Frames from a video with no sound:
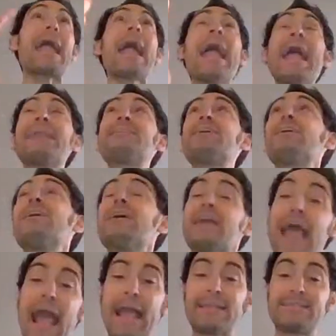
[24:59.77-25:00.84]
and
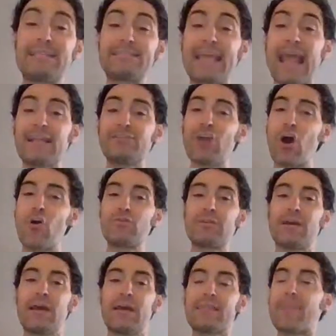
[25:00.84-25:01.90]
take
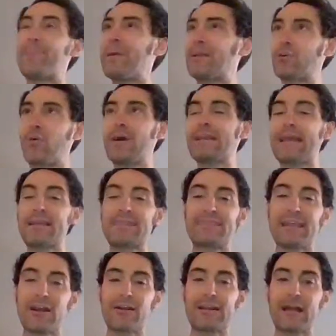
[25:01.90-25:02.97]
note that Bitcoin and
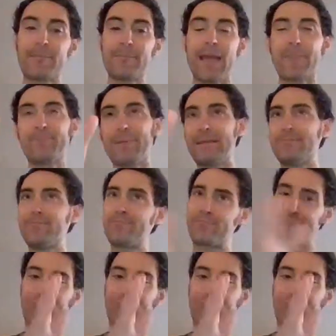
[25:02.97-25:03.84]
Ethereum have been